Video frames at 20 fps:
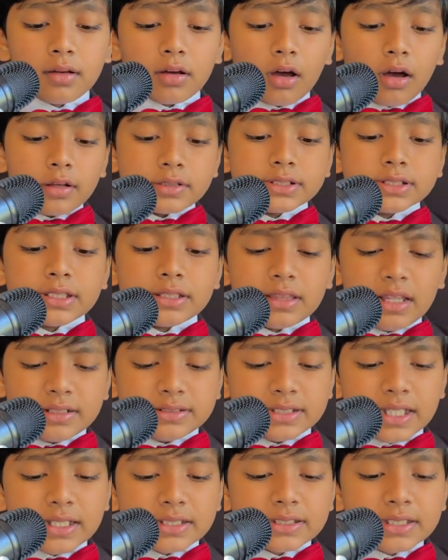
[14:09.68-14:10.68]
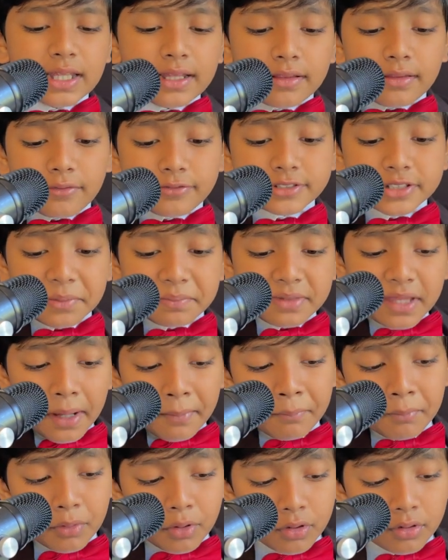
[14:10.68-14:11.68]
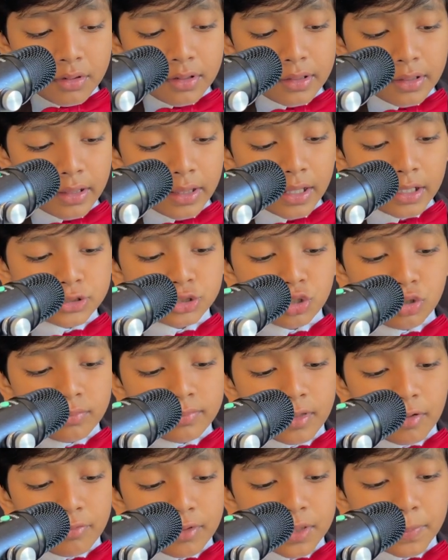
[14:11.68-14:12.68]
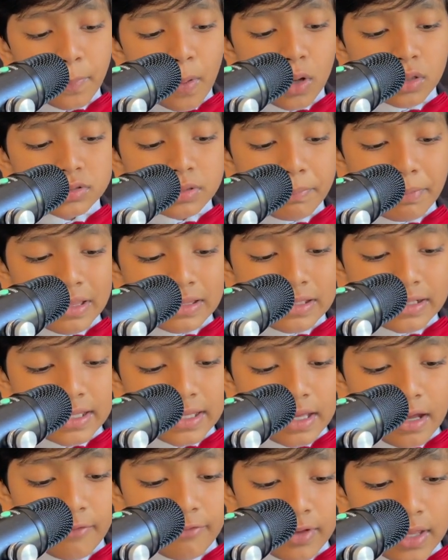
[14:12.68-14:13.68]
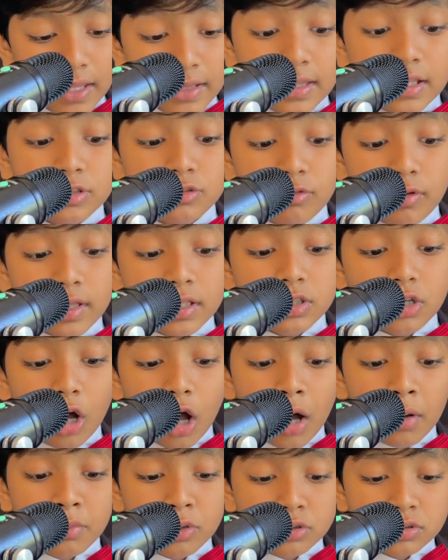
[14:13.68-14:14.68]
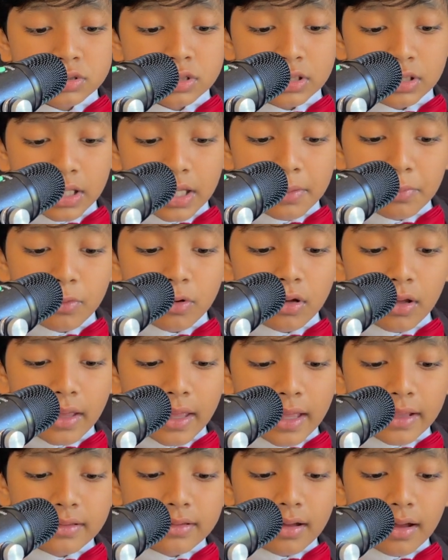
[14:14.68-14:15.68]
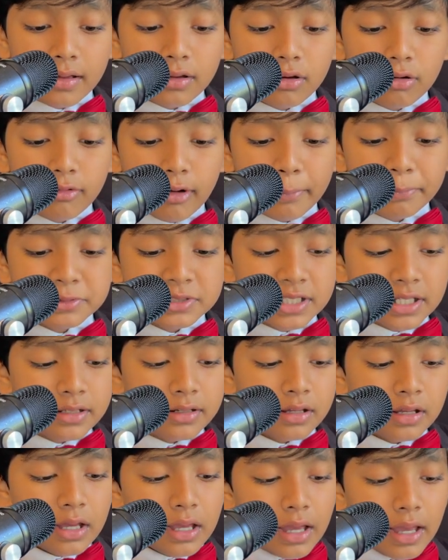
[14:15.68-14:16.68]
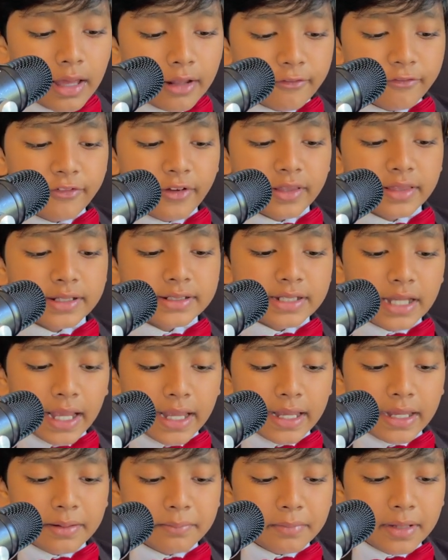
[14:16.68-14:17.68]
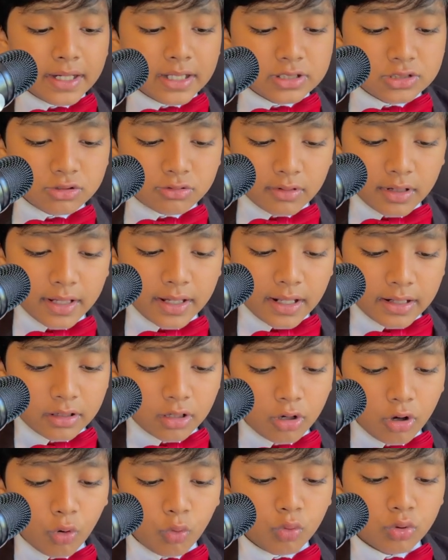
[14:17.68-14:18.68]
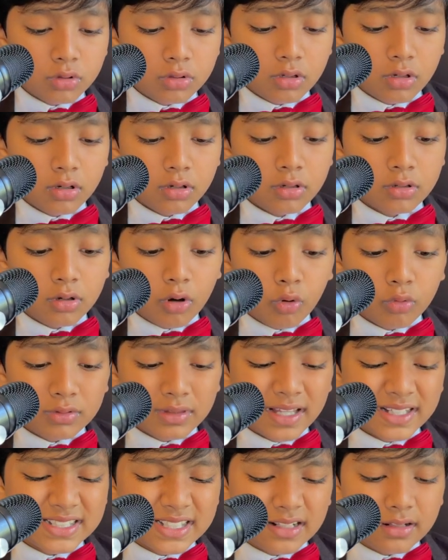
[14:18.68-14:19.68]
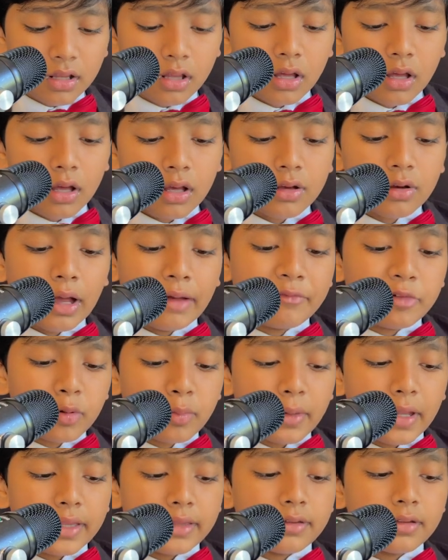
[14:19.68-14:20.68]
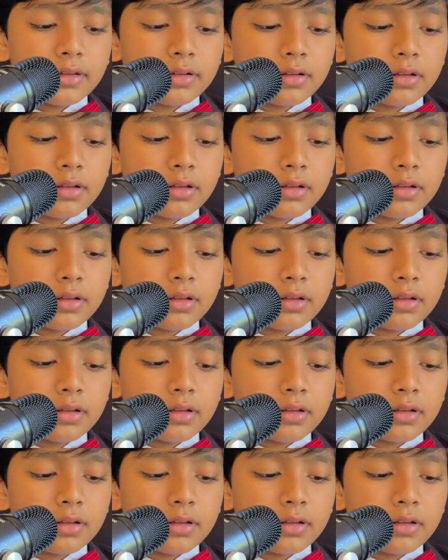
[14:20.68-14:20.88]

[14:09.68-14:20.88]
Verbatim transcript: On the 16th of September, he assumed the responsibility of Industries, Commerce, Labor, Anti Corruption, and Village Aid Ministry in the coalition government.